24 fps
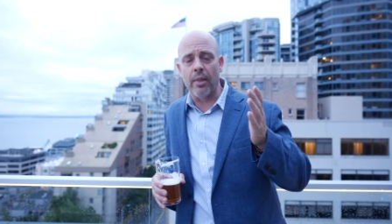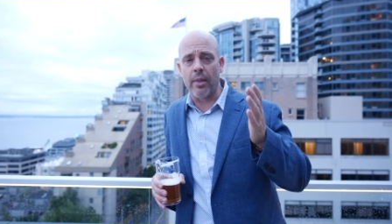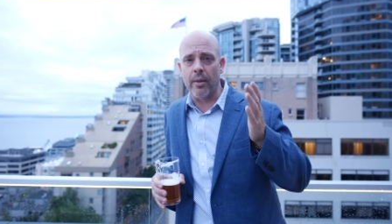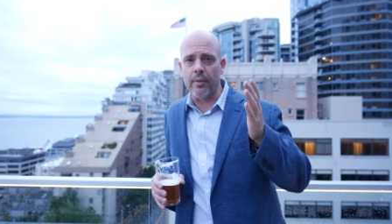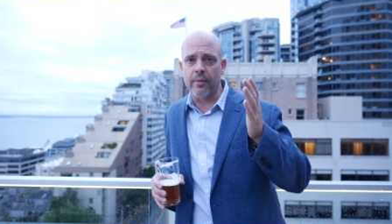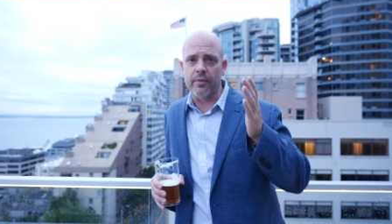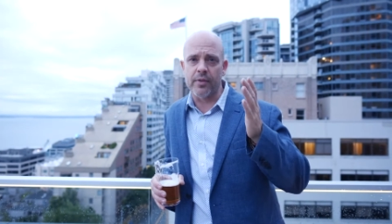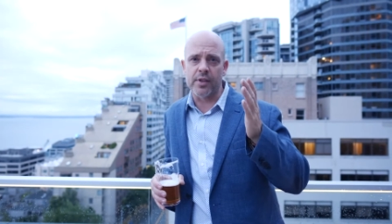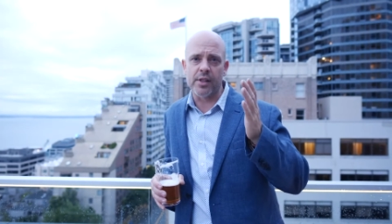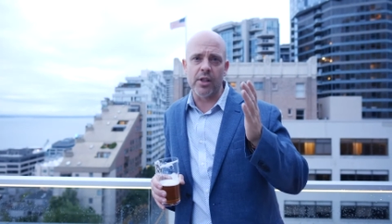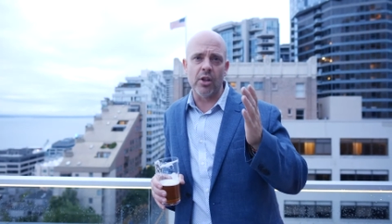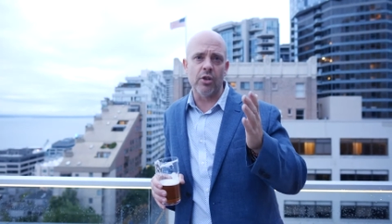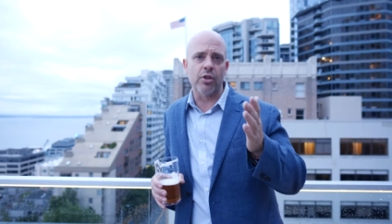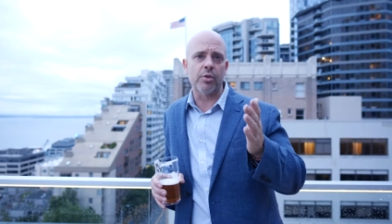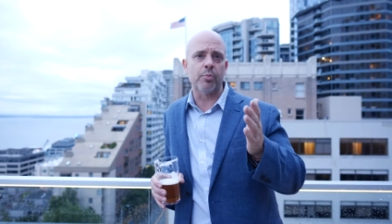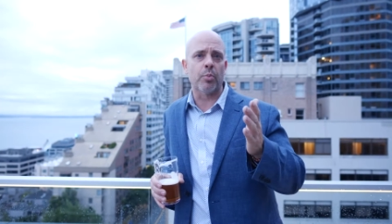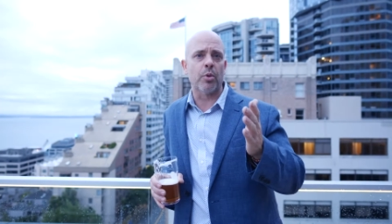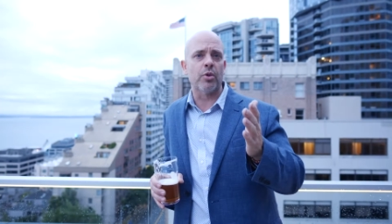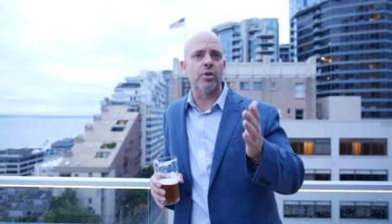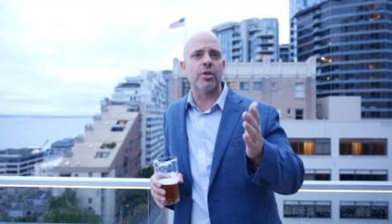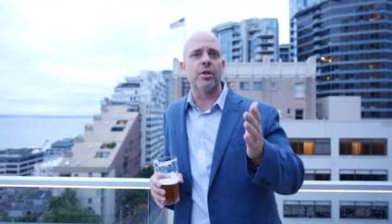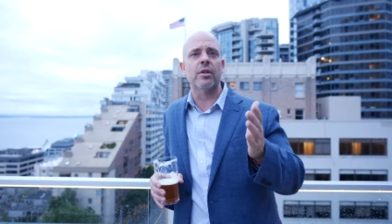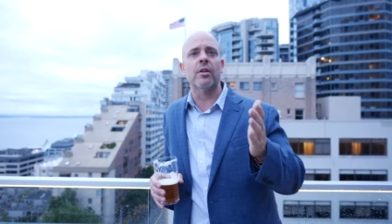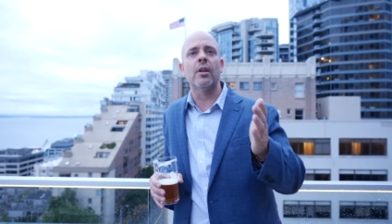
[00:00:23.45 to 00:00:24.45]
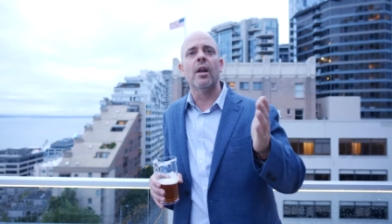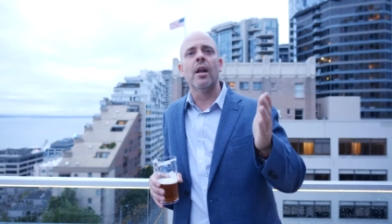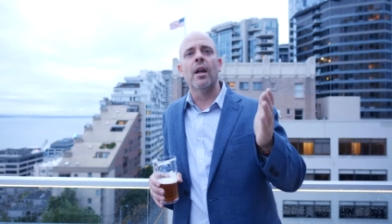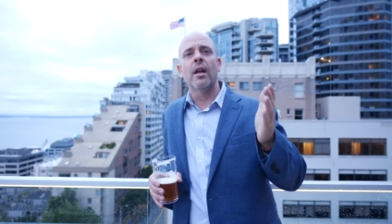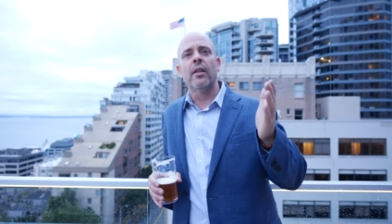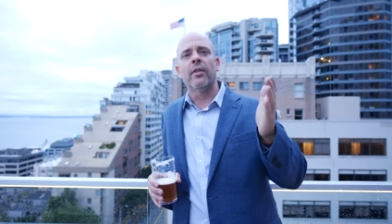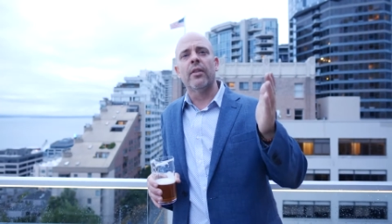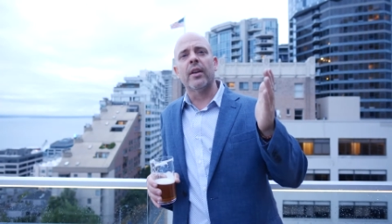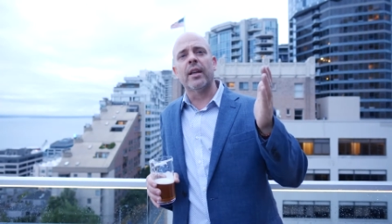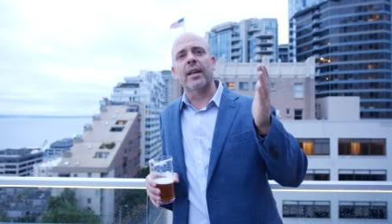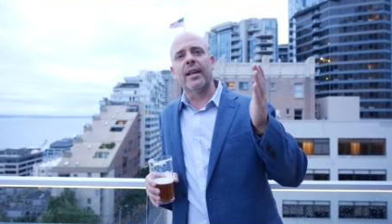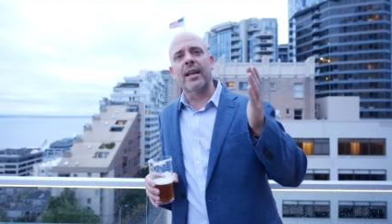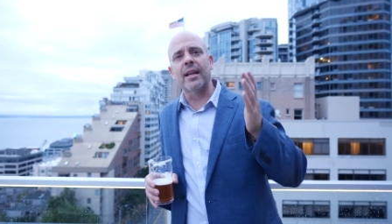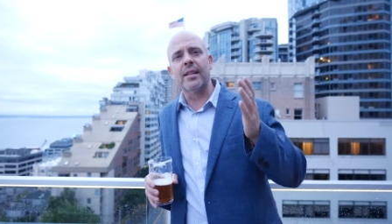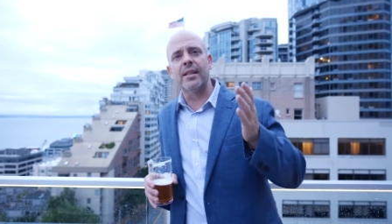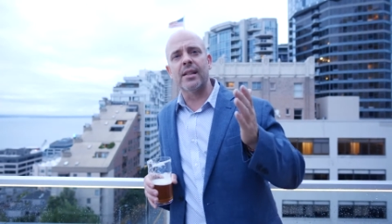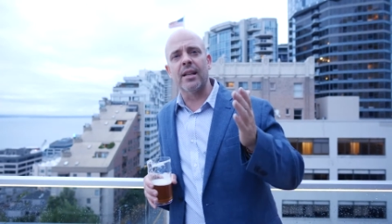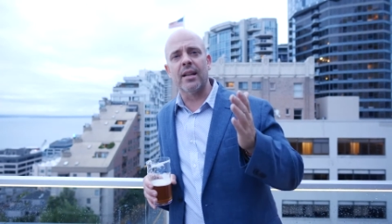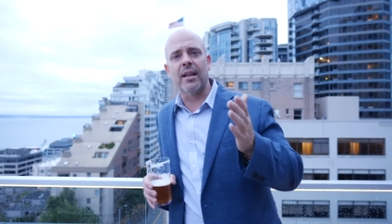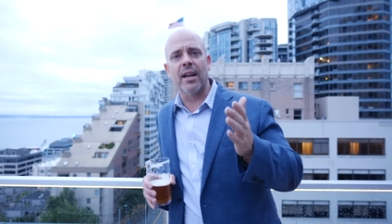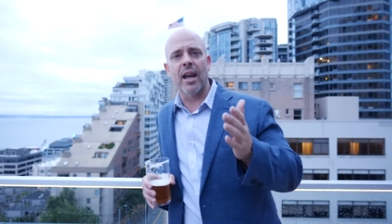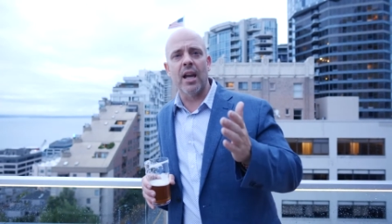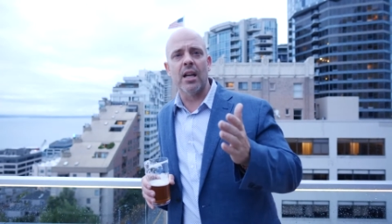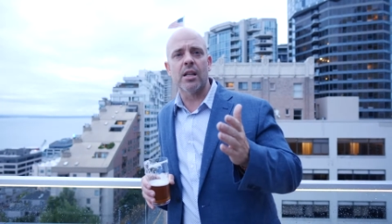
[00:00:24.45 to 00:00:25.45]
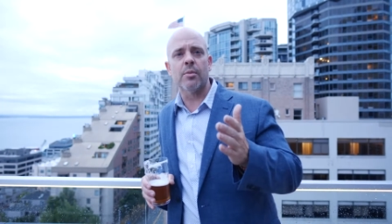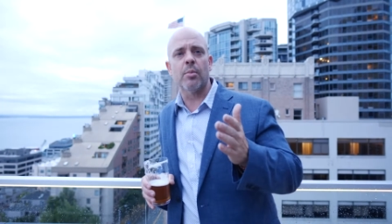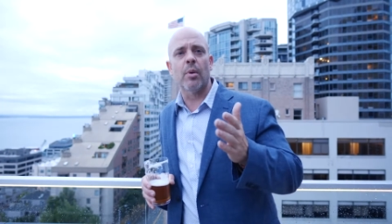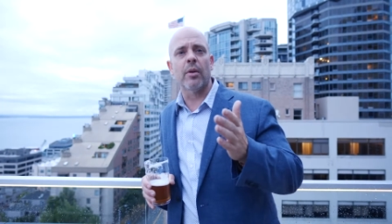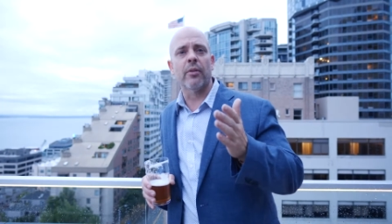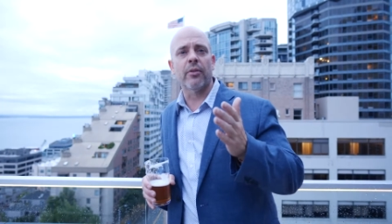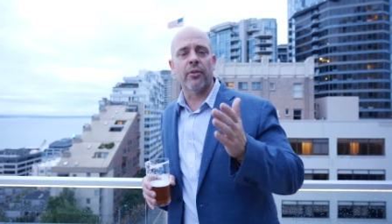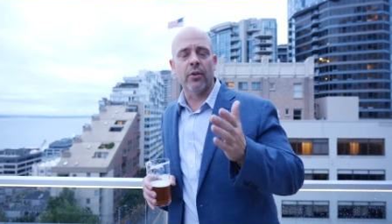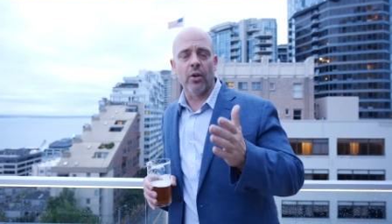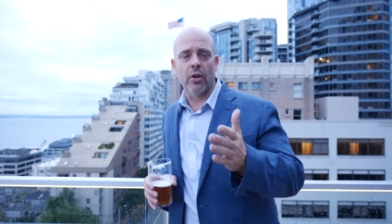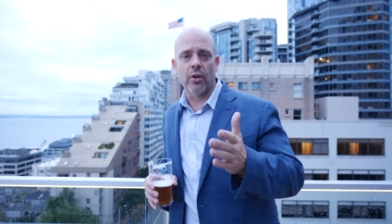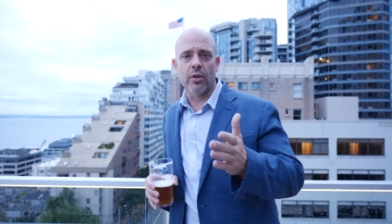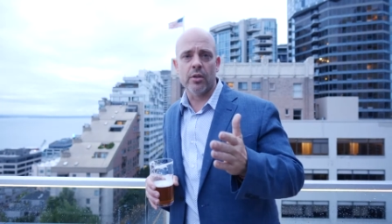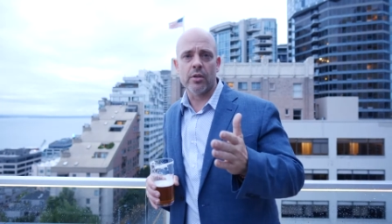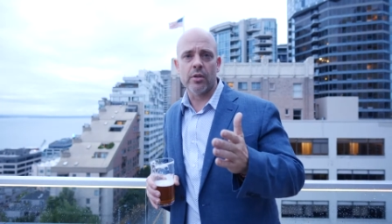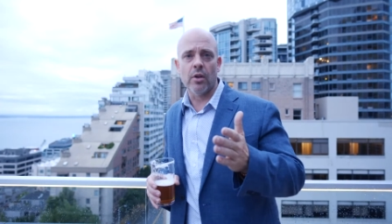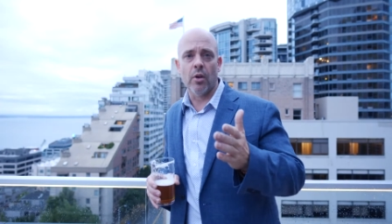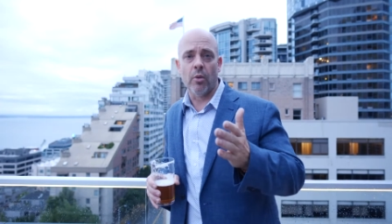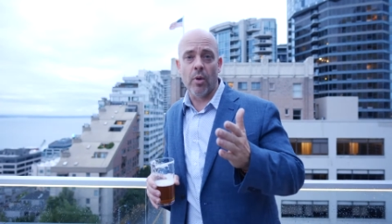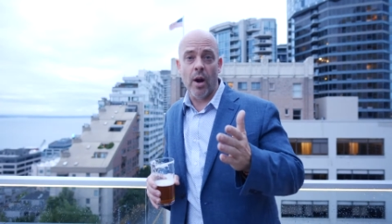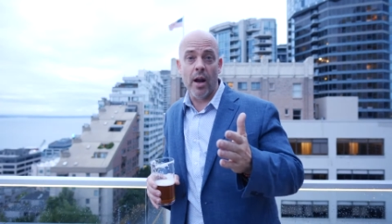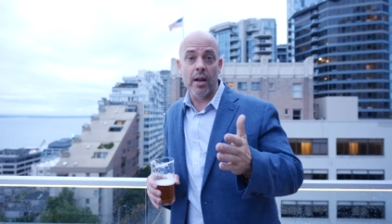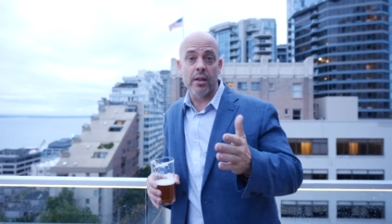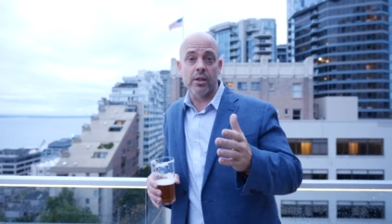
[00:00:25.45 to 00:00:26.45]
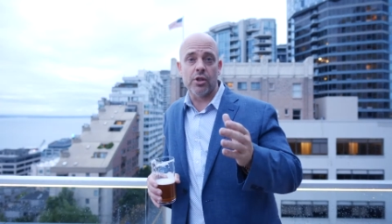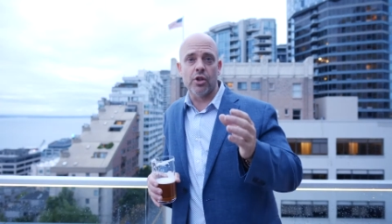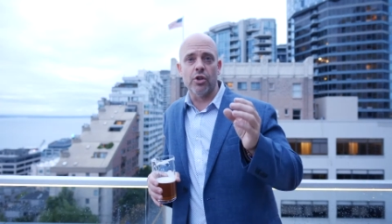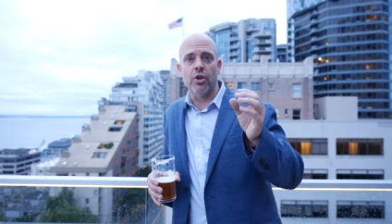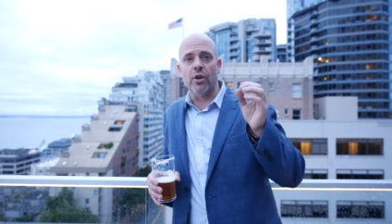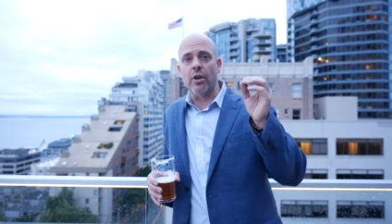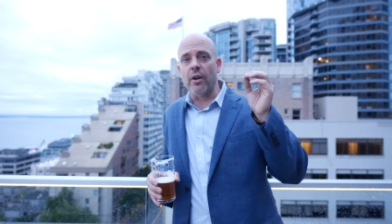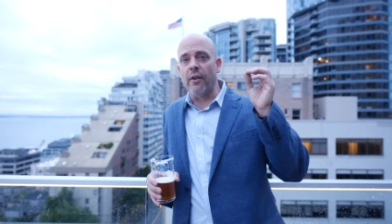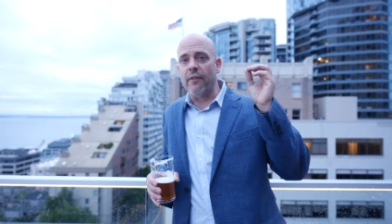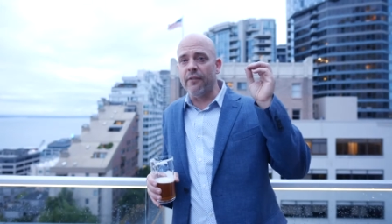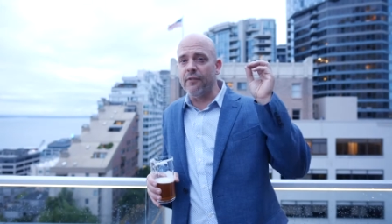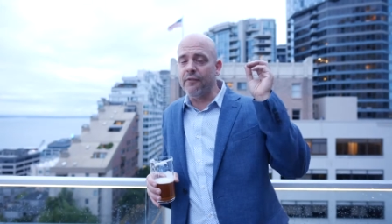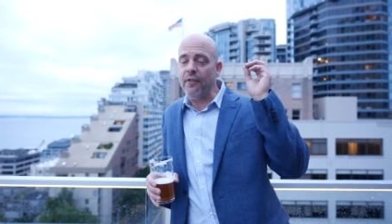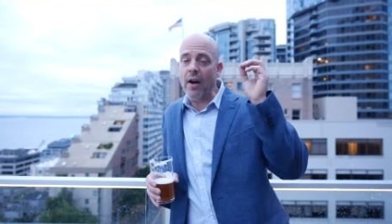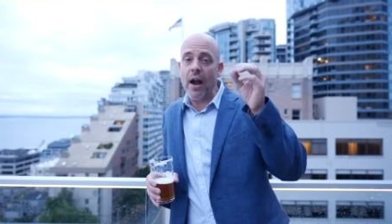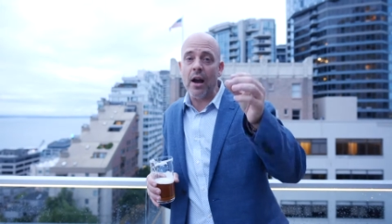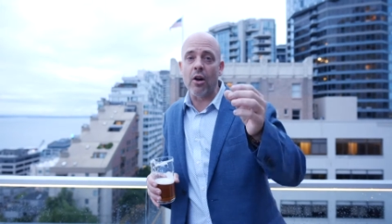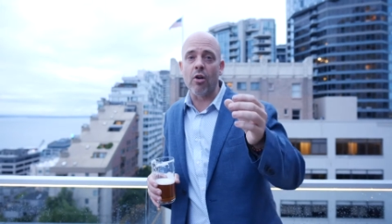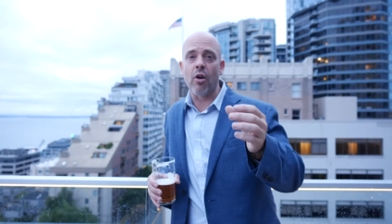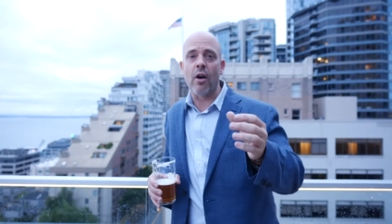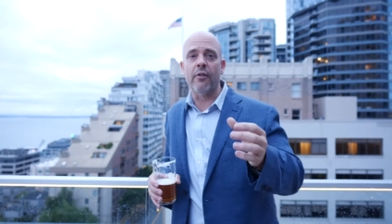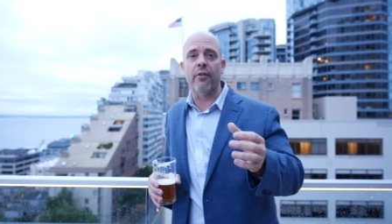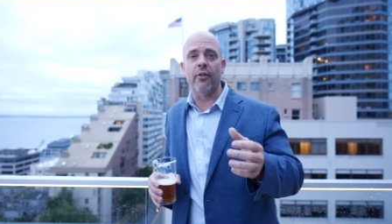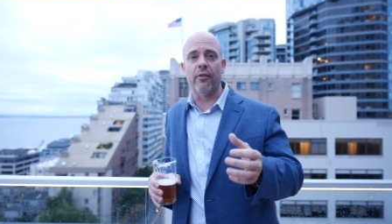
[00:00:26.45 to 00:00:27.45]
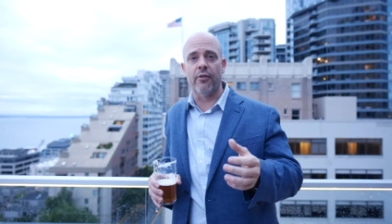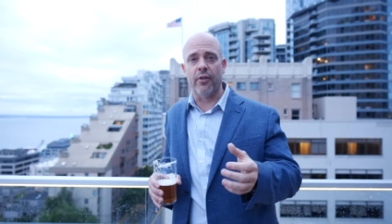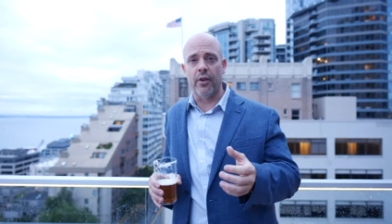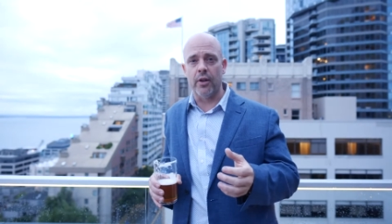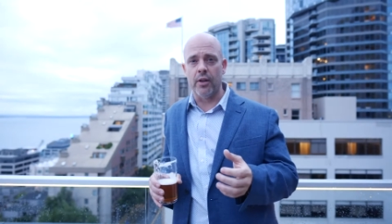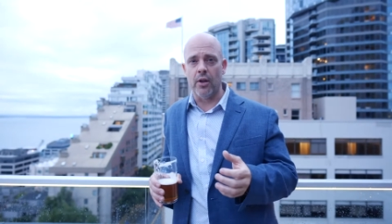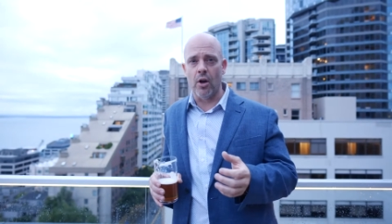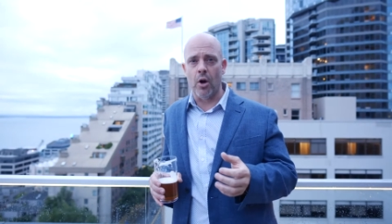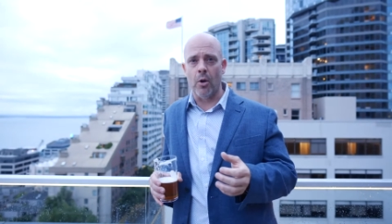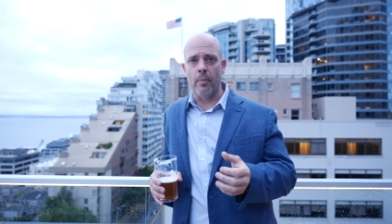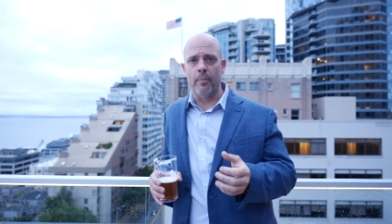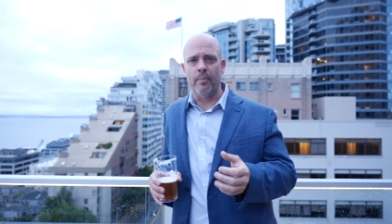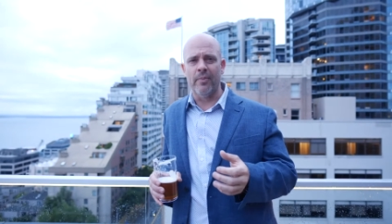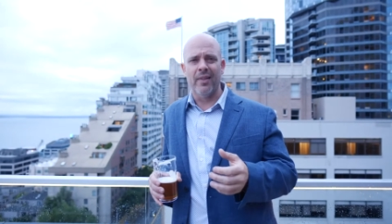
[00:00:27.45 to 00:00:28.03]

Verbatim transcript: the salesperson that gets engagement first, all right? So you're gonna fire off a video.